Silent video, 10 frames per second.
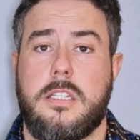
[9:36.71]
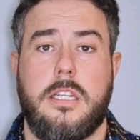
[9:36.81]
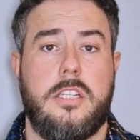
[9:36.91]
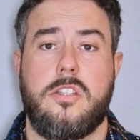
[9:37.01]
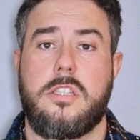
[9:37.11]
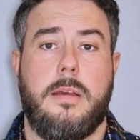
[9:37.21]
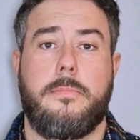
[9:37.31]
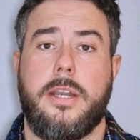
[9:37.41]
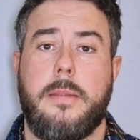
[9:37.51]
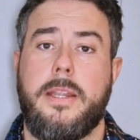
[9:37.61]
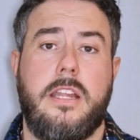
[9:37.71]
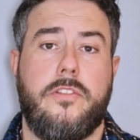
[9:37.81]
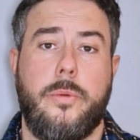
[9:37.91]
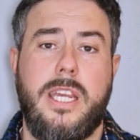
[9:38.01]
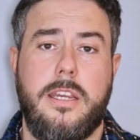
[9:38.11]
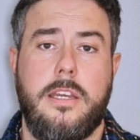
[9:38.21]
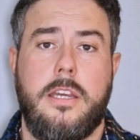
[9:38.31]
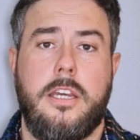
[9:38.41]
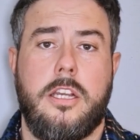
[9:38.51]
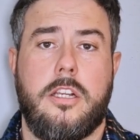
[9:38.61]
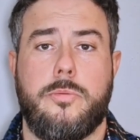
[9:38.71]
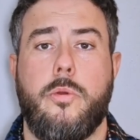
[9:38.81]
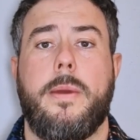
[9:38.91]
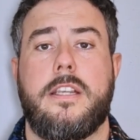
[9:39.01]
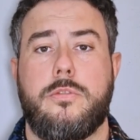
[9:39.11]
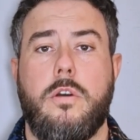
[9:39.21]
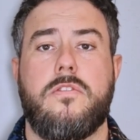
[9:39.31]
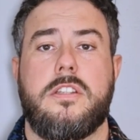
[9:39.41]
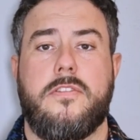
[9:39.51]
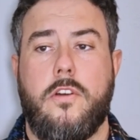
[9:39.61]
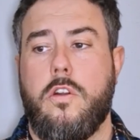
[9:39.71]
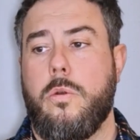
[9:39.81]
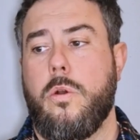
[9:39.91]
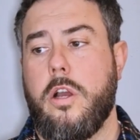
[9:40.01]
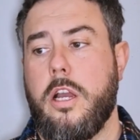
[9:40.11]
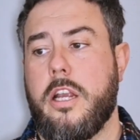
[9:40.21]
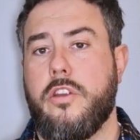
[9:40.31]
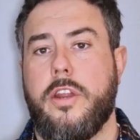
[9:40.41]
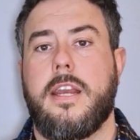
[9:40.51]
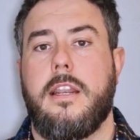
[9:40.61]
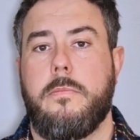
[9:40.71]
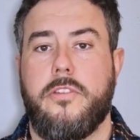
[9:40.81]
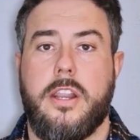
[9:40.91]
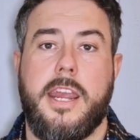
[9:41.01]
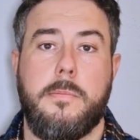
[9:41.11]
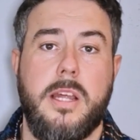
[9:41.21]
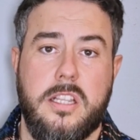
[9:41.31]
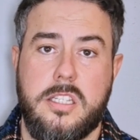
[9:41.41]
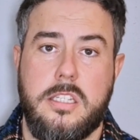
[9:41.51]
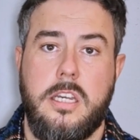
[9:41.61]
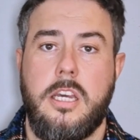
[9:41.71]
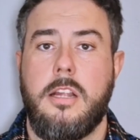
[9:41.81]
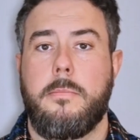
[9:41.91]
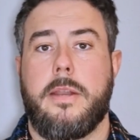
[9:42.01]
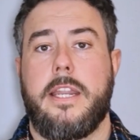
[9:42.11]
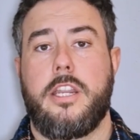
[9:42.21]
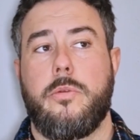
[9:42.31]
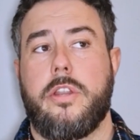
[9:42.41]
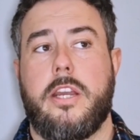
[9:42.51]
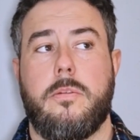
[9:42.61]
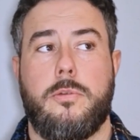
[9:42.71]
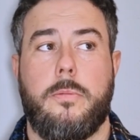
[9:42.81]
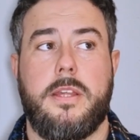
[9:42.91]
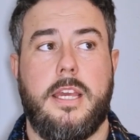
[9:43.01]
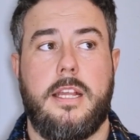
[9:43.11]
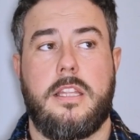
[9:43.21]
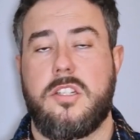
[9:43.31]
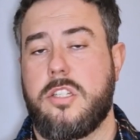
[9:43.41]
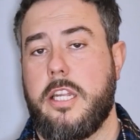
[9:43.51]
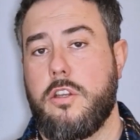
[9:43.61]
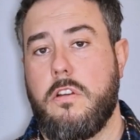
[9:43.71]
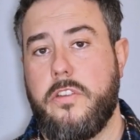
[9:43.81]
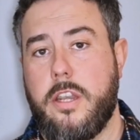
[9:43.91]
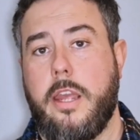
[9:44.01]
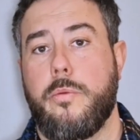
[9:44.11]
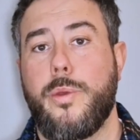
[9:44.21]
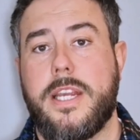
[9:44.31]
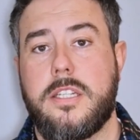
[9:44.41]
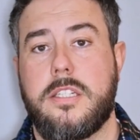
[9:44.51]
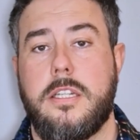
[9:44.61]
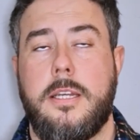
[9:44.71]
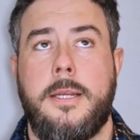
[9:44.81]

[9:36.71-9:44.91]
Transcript: Can I just start bringing them in every week? Because we were meant to obviously follow a curriculum for 9 months. But I knew that I could probably get this signed off in 9 weeks.